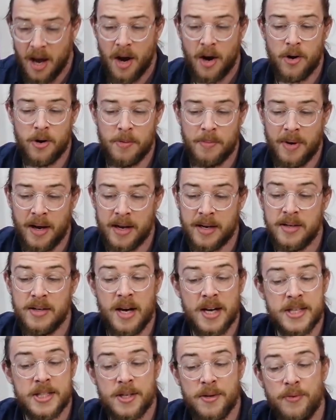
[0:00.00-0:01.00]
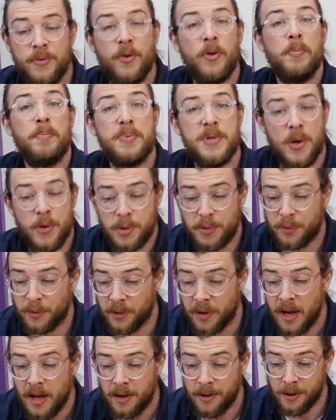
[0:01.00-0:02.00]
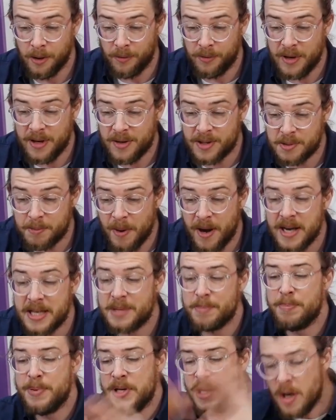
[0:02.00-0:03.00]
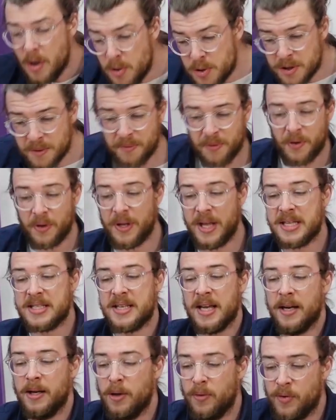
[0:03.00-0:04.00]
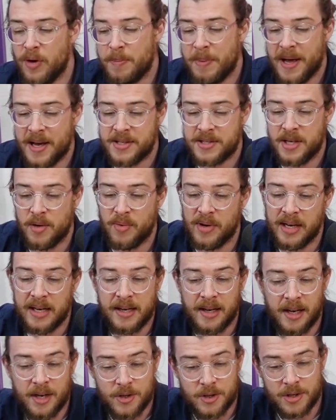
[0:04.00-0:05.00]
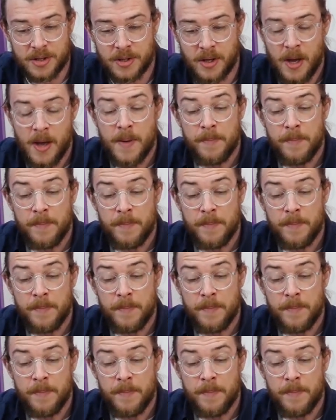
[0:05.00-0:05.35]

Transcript: Hermine. Nice and full. Beautiful. Lovely spice. Beautiful, they say. Lovely pasty. Really delicious.